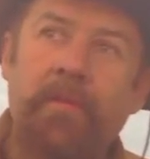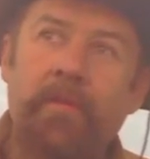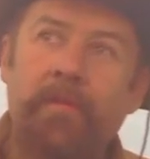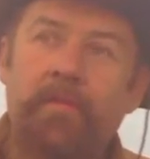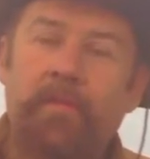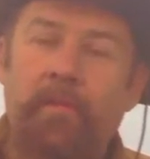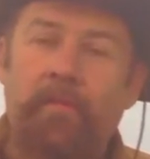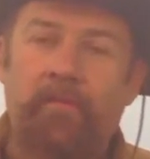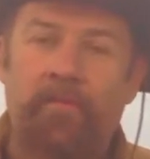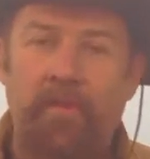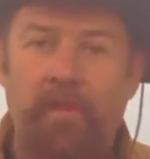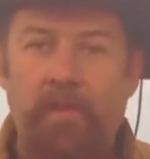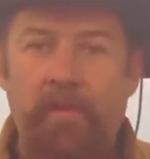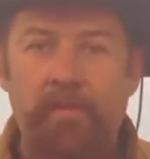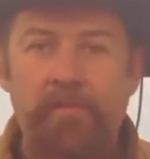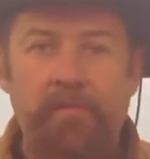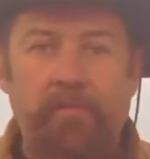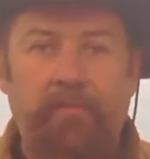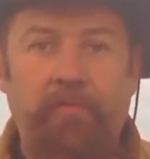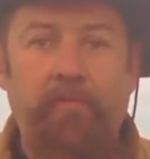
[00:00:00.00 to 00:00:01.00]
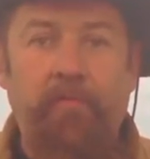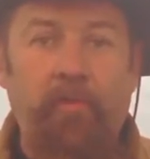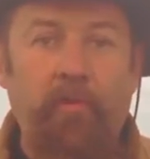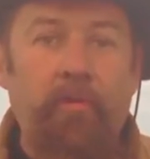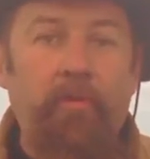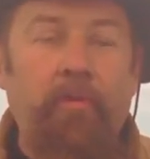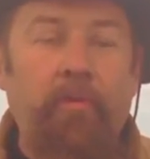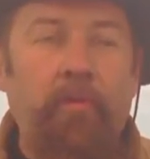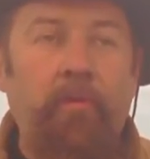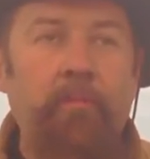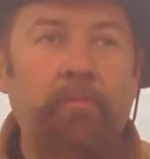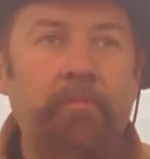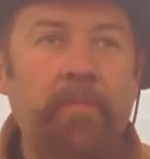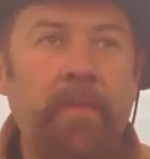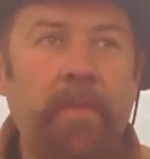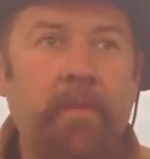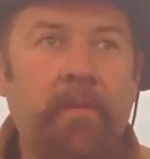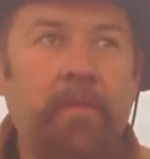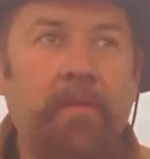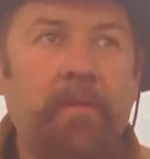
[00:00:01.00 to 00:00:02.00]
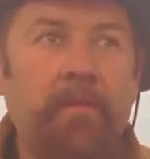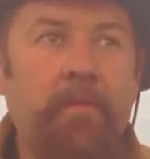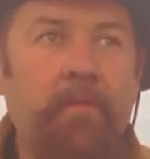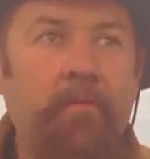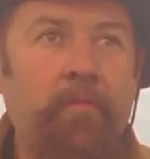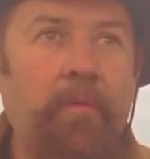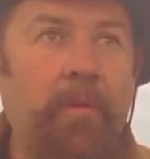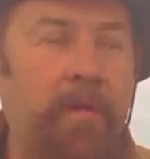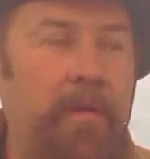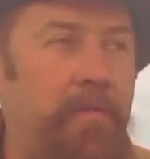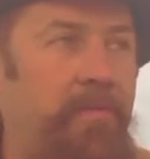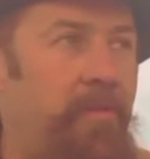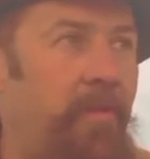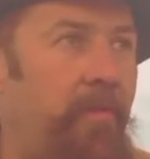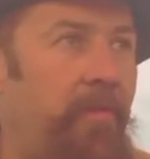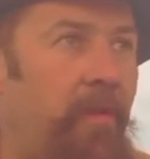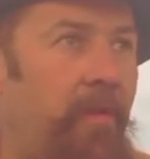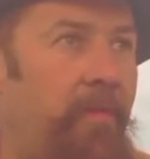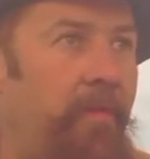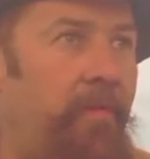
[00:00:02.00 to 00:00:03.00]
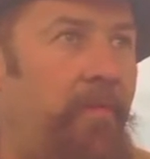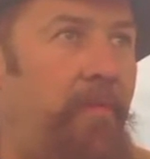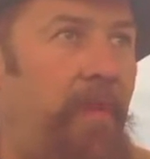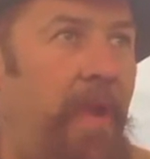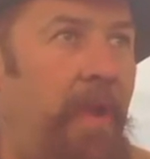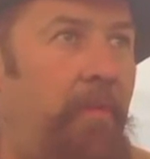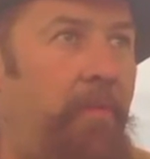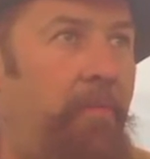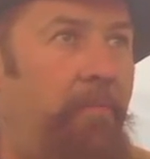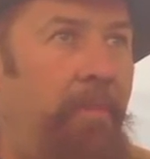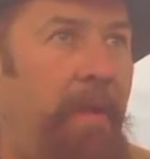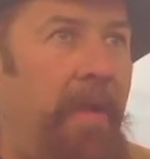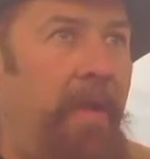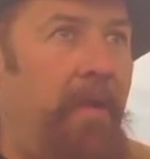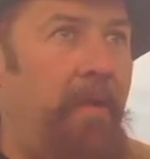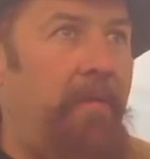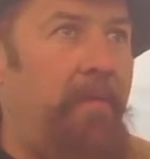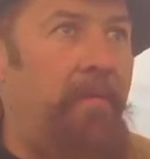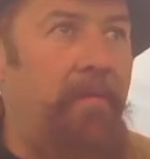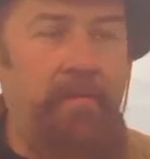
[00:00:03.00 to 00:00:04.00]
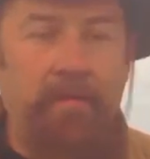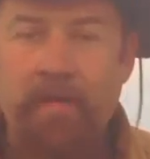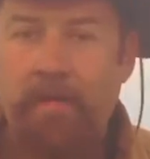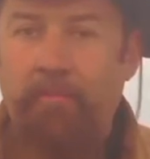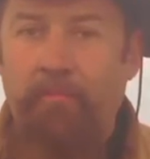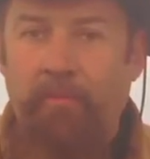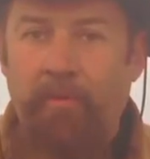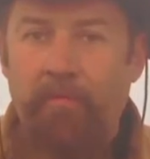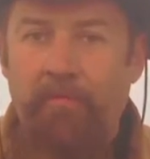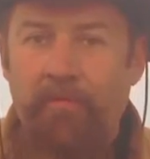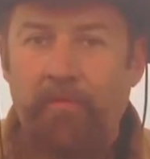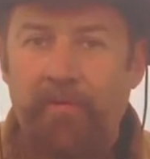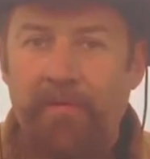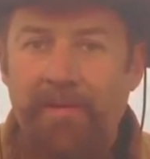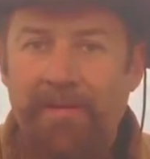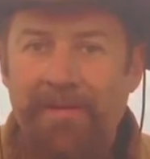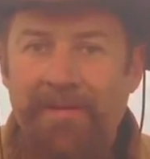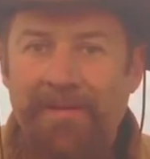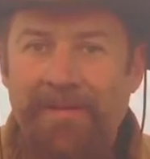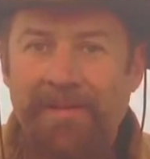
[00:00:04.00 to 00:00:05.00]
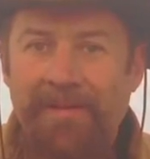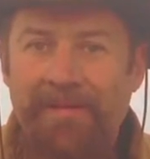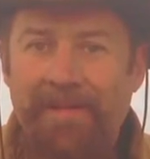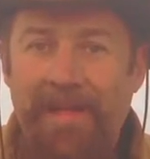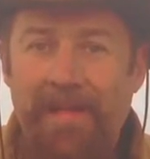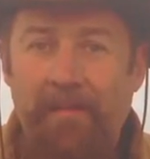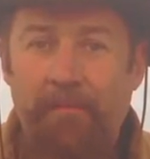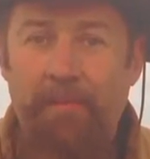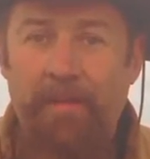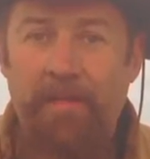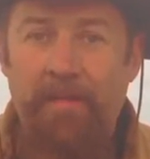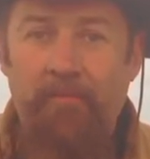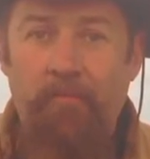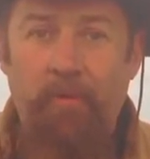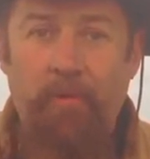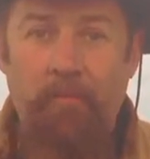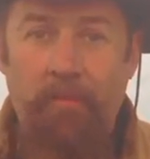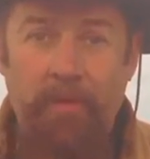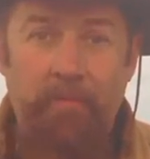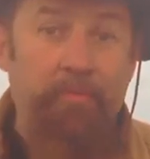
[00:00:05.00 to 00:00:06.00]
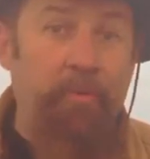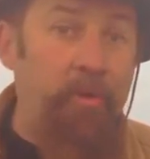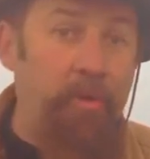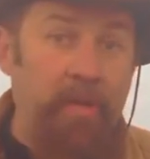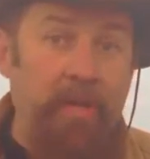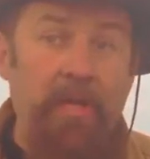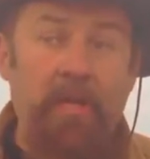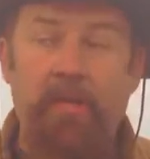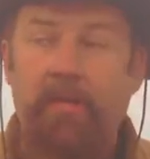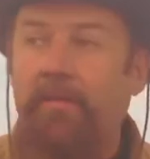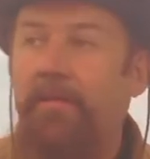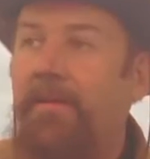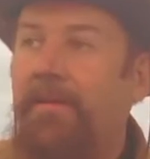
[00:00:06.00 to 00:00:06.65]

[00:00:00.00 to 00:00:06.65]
to the village of Circle, which is on the south bank upriver, and that'll be where we put in.